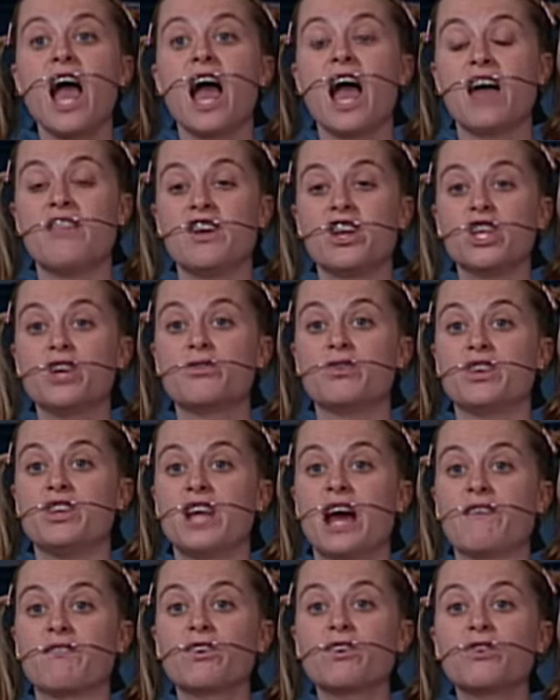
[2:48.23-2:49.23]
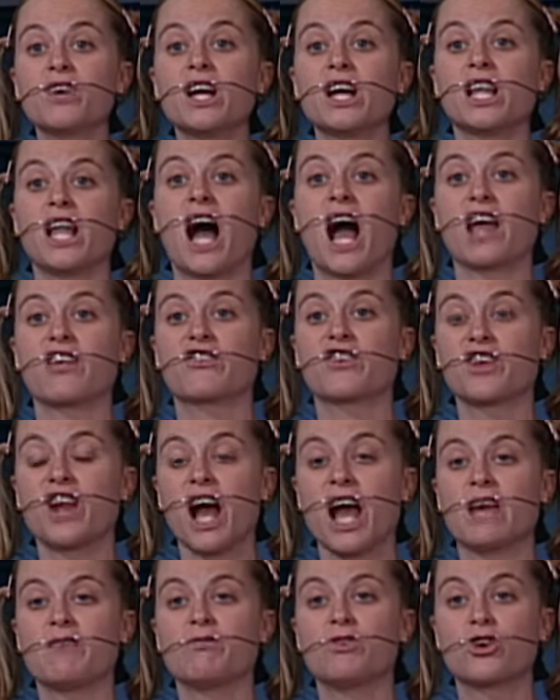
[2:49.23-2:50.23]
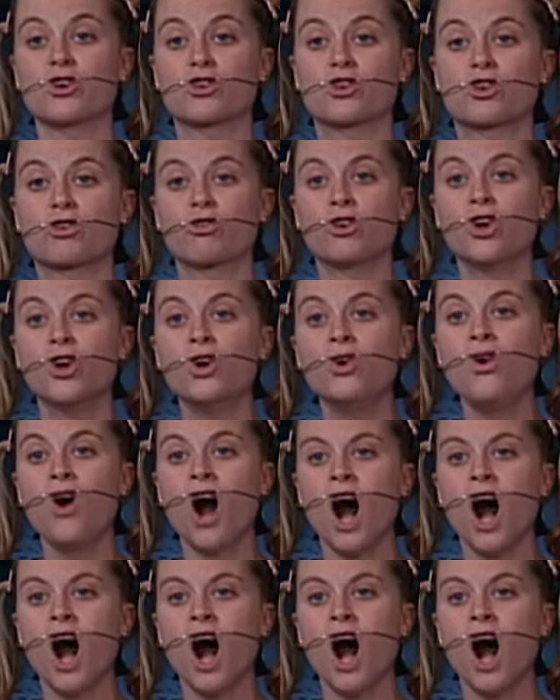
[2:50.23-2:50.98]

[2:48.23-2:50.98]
and then you would never realize that I am your true,